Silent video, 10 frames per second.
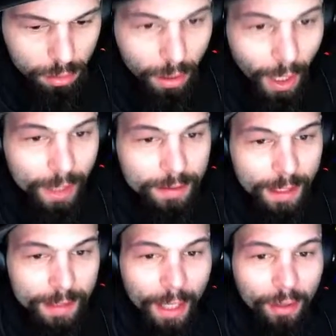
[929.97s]
I
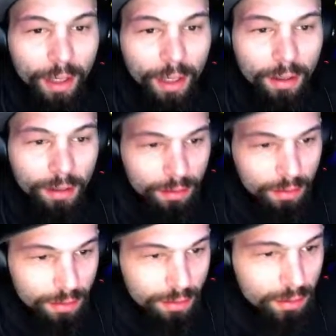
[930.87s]
stayed down here
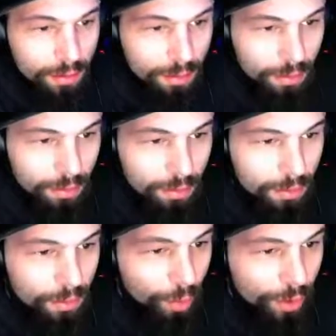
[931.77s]

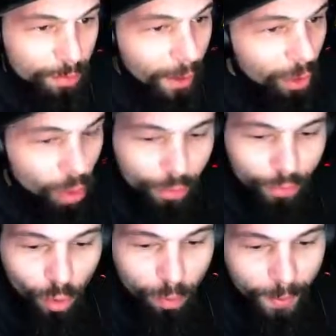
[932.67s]
with my gold
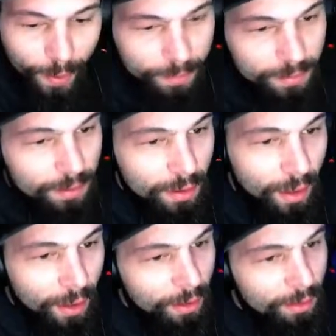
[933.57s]
4 plebs
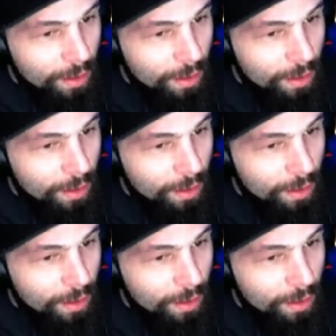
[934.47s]
and